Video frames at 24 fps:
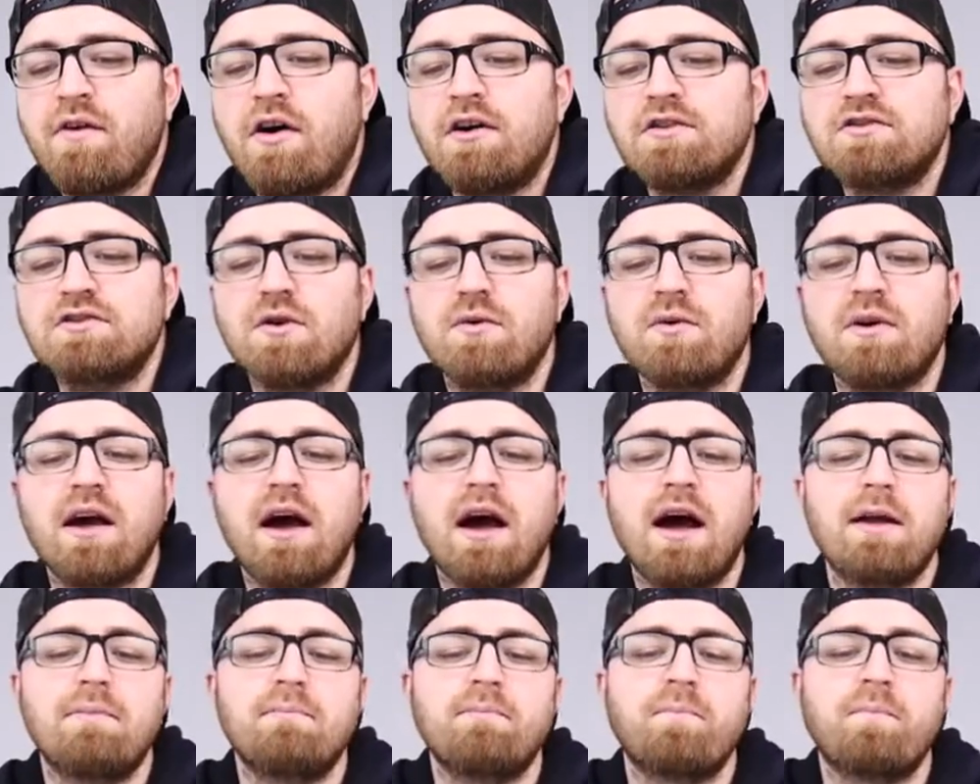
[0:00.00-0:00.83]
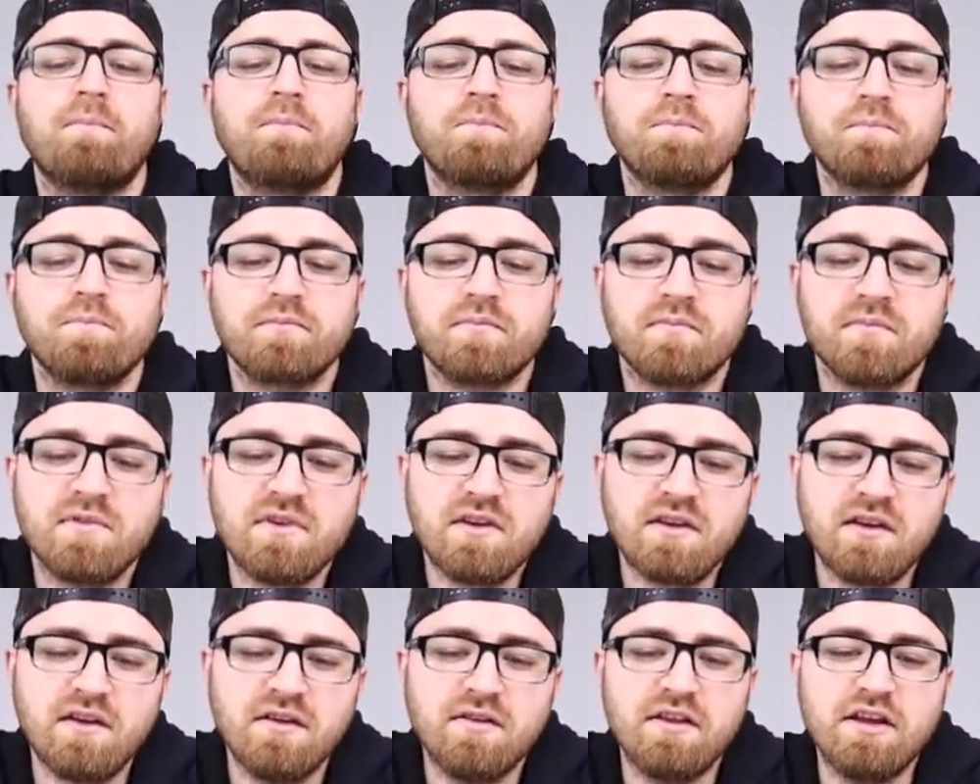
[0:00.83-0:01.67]
also got
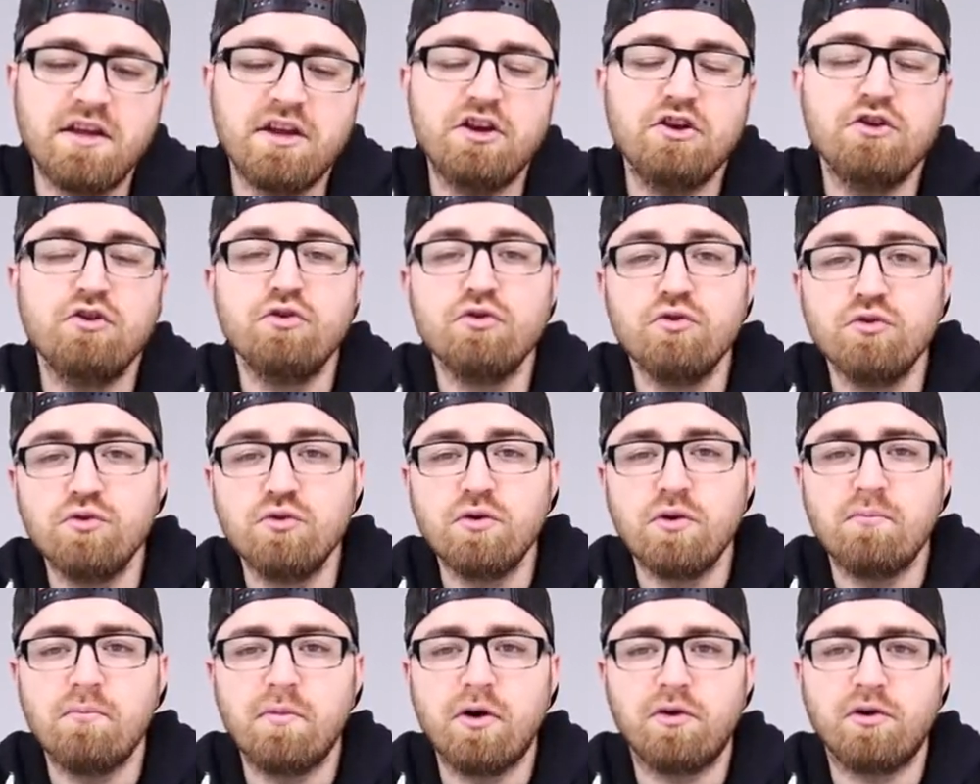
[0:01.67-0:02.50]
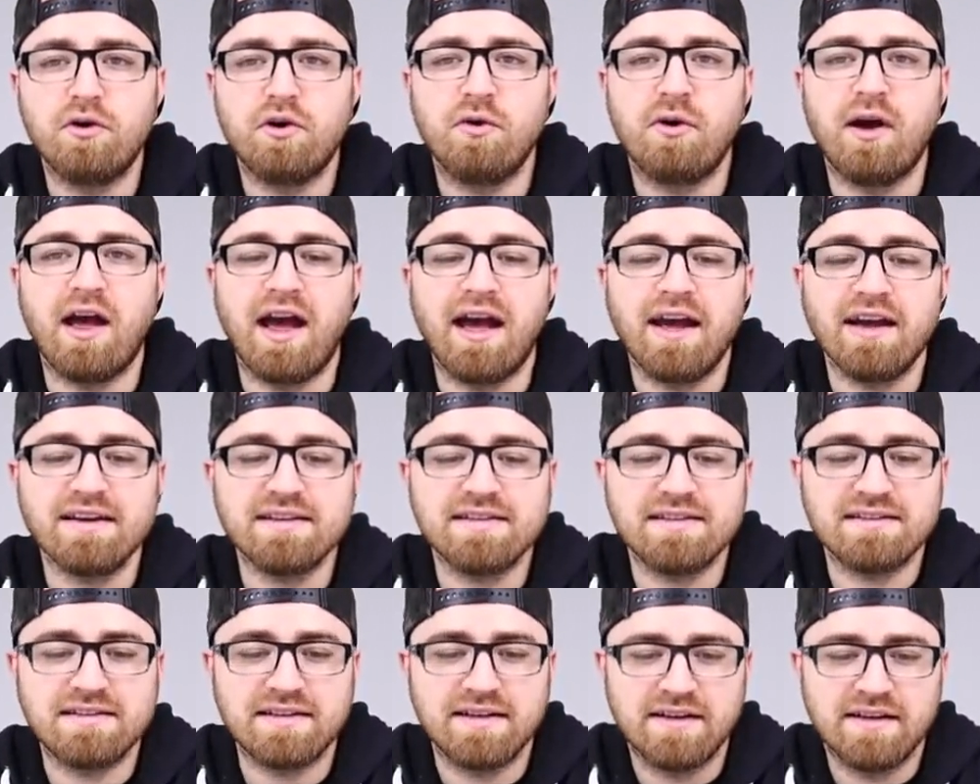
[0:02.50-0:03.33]
the new Moto
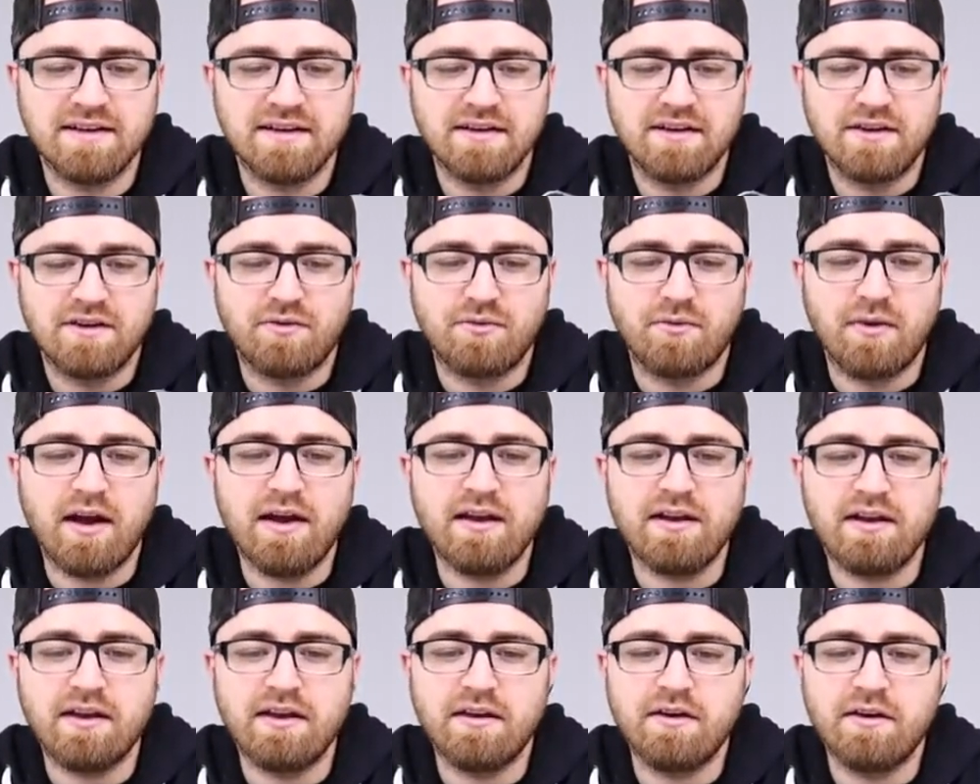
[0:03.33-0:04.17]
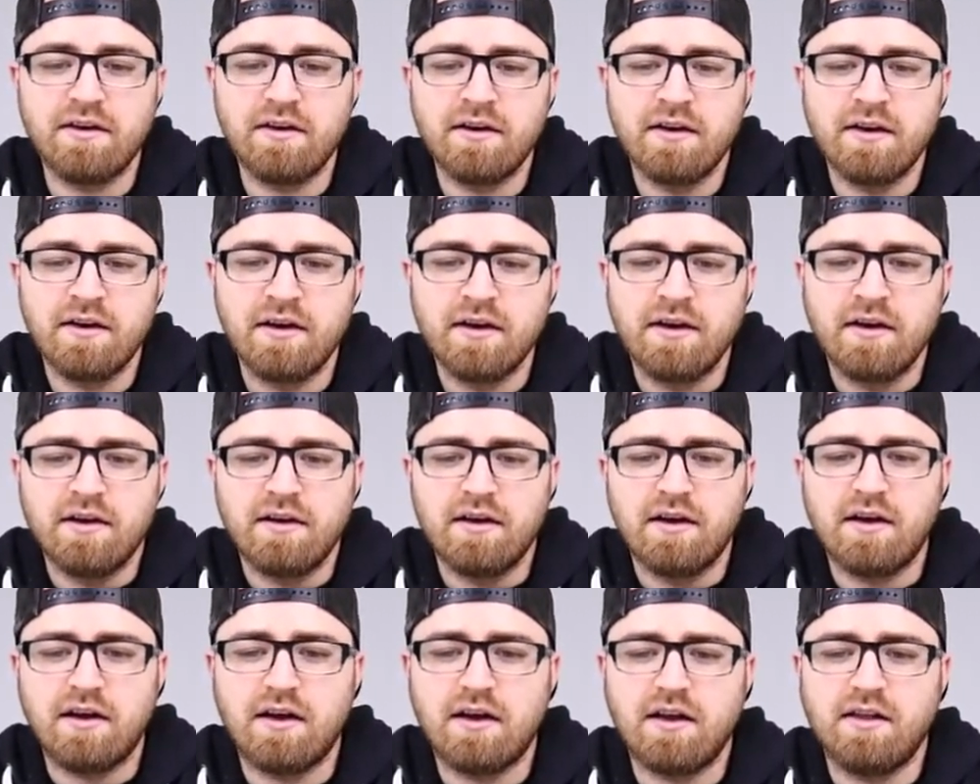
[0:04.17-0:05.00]
X right here.
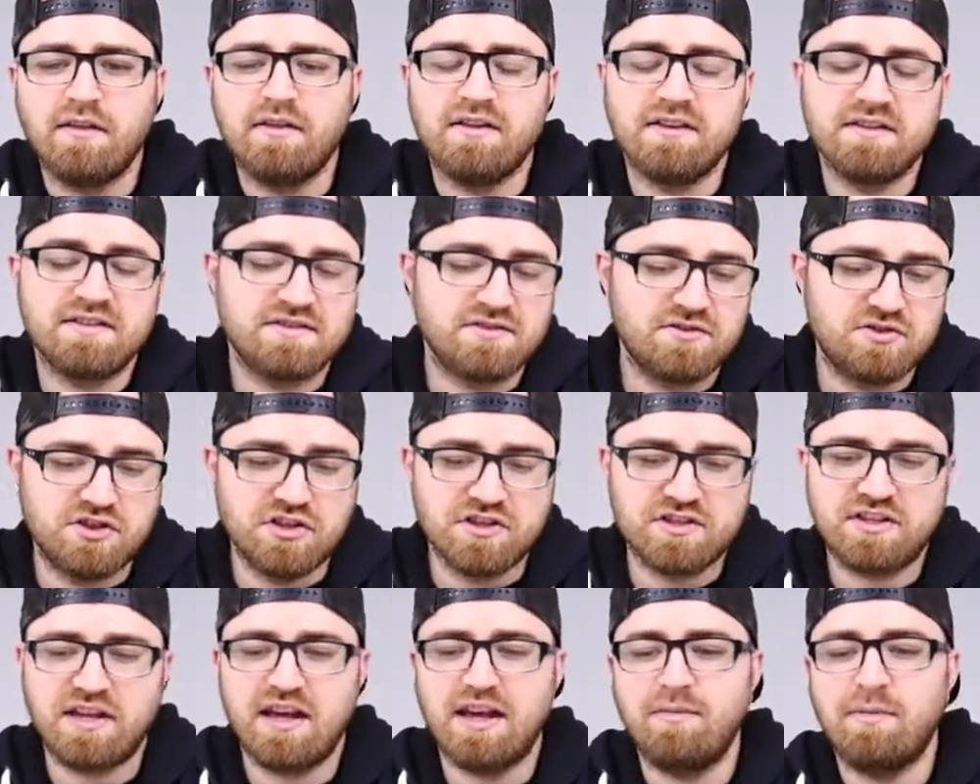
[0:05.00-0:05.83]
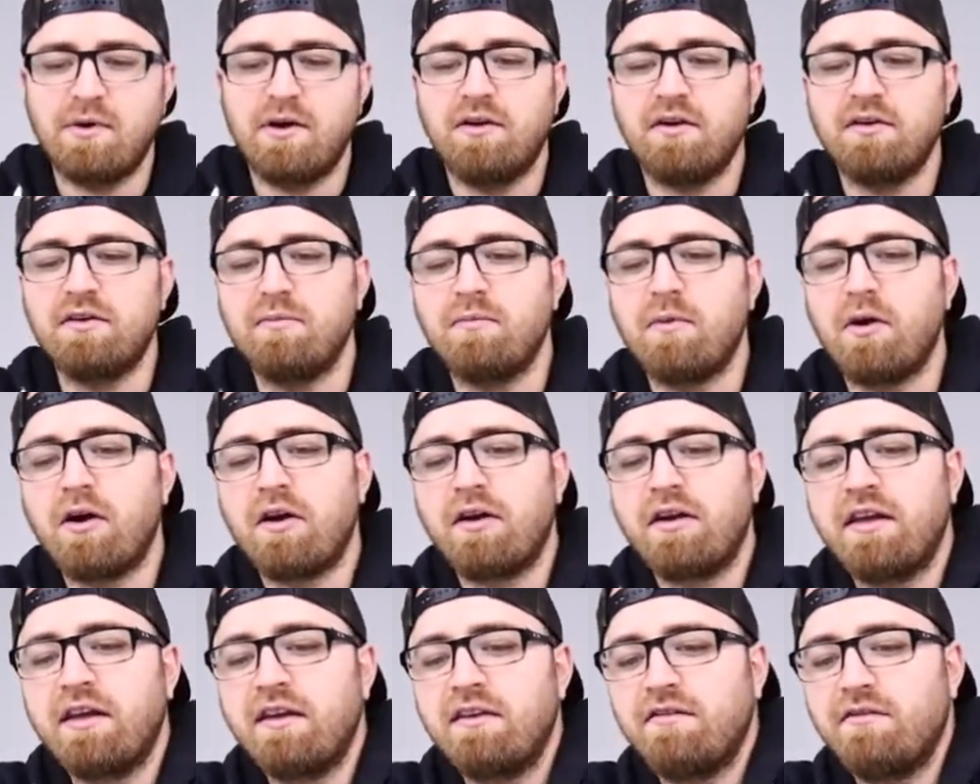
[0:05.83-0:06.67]
This just came out on the
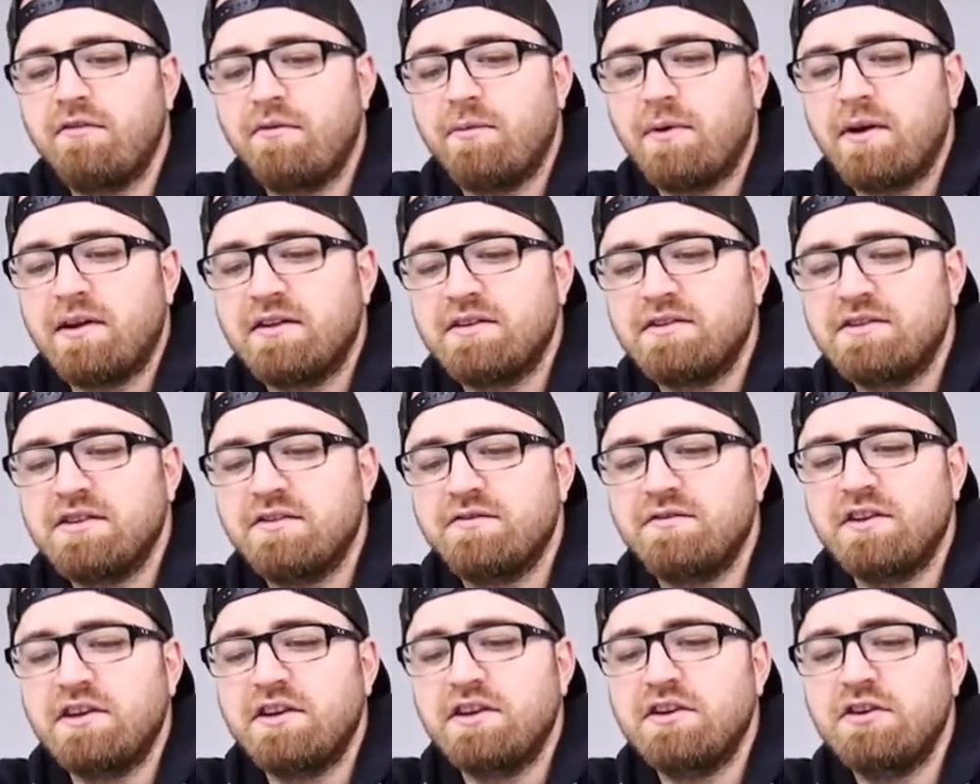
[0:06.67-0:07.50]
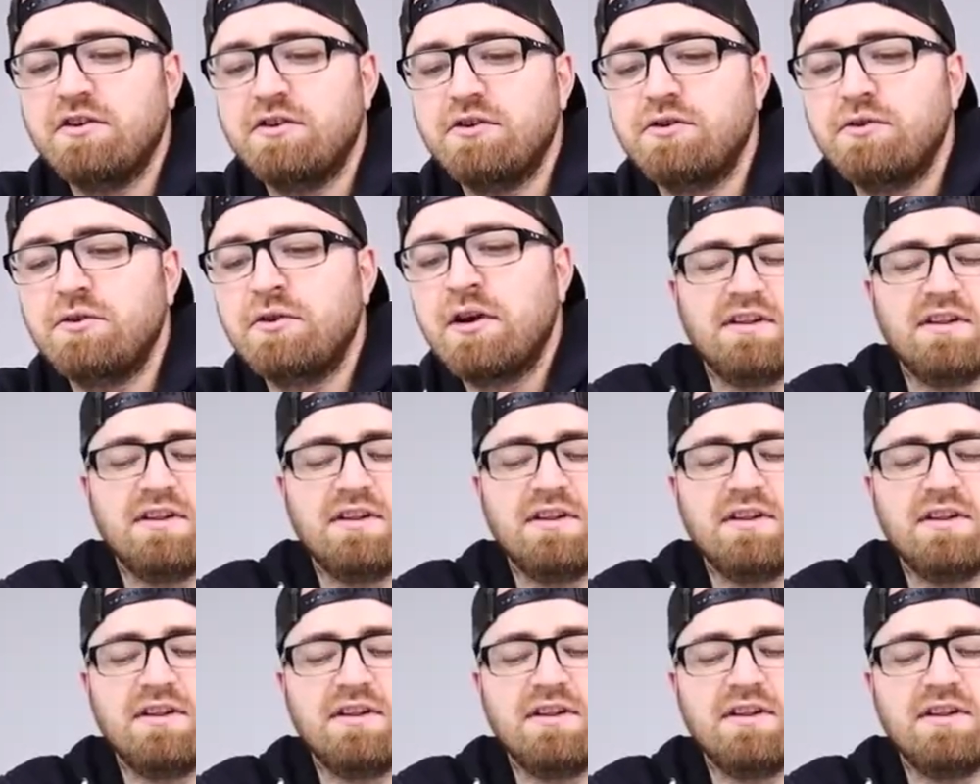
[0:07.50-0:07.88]
market, relatively new.